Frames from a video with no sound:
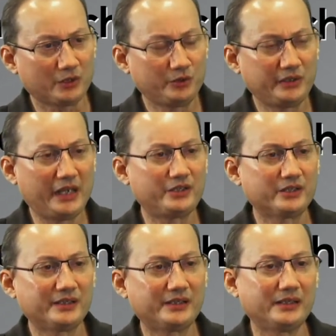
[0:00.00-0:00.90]
to the
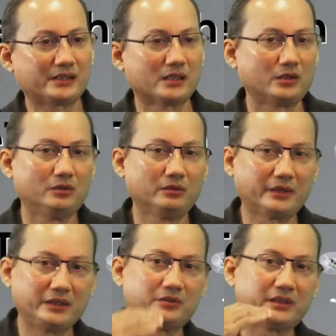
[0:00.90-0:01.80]
agencies to
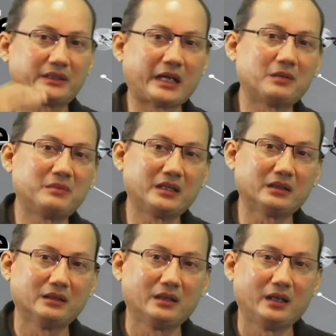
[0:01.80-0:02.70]
look into the
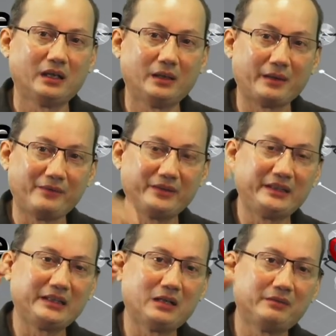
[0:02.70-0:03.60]
timing. Uh,
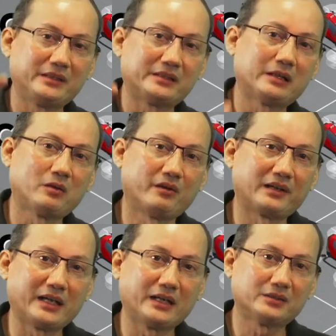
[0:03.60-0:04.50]
everything now is done
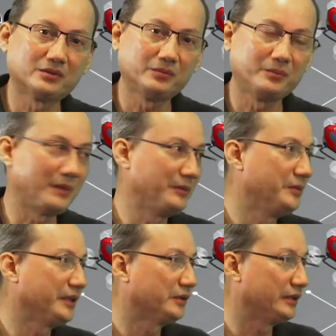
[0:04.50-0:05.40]
online, so maybe
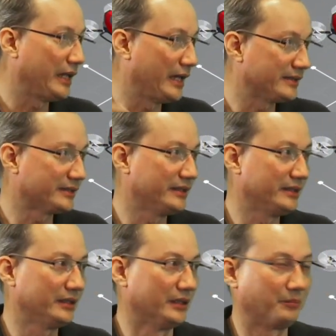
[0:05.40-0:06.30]
we could
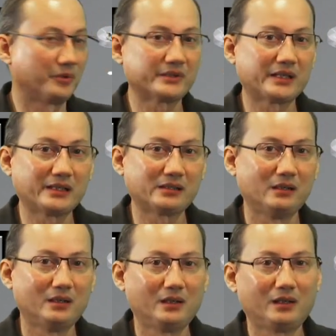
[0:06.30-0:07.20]
hasten the process.
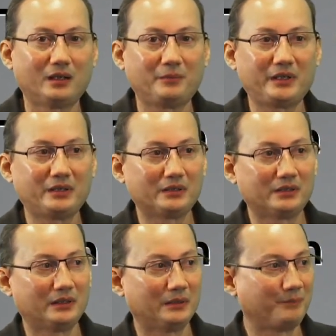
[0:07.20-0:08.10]
I mean,
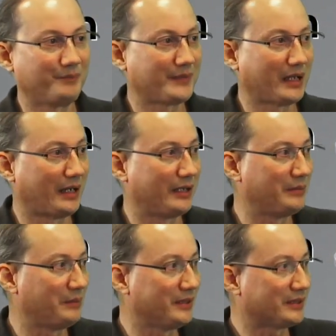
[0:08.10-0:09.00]
um, I
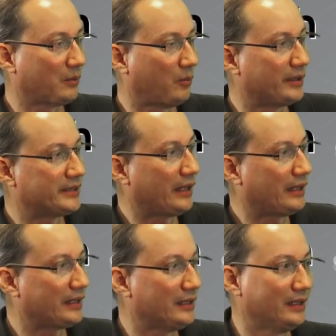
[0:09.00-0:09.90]
remember someone saying
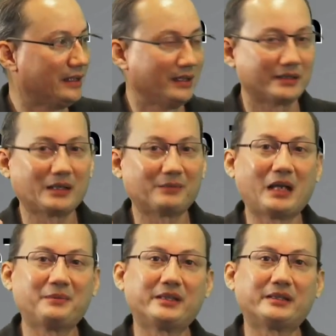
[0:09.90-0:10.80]
that
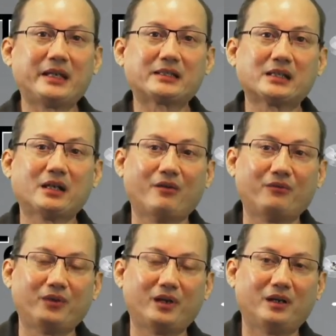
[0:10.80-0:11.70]
sometimes it takes
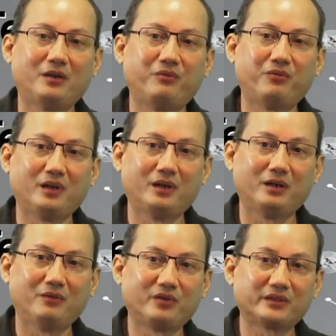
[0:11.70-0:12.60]
uh, f-
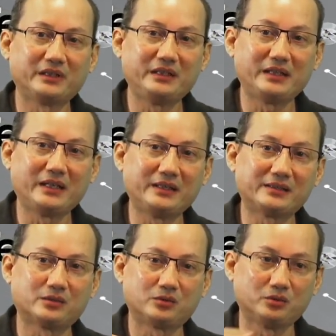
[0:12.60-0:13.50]
uh, 14
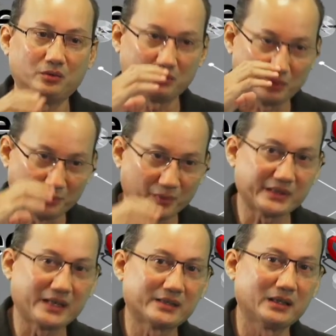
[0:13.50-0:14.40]
days to, to
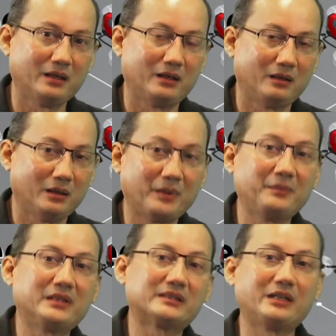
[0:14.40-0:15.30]
process a, a
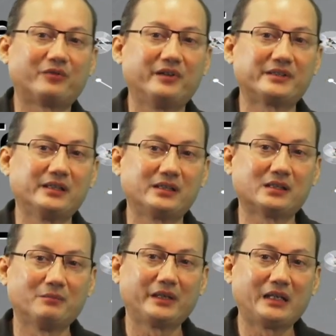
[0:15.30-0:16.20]
permit, say for instance.
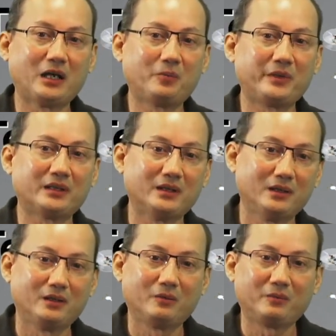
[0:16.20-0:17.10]
But now with
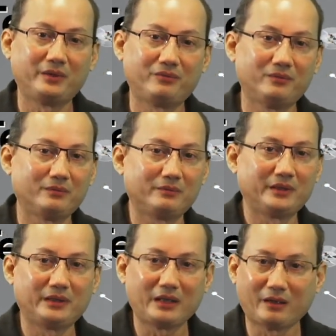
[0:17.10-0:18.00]
with
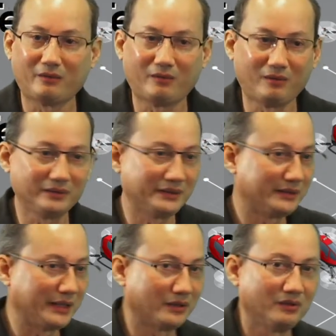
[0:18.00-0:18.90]
with all the
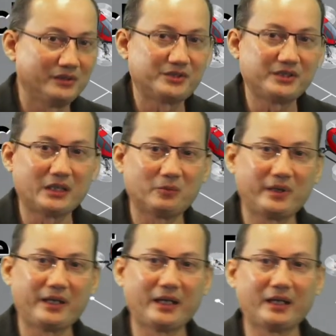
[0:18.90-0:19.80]
technology that
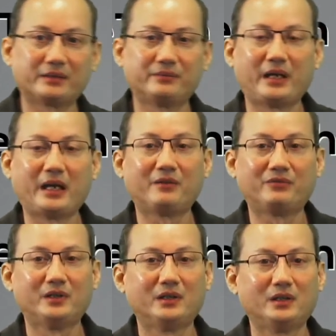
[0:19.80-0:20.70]
we has, have,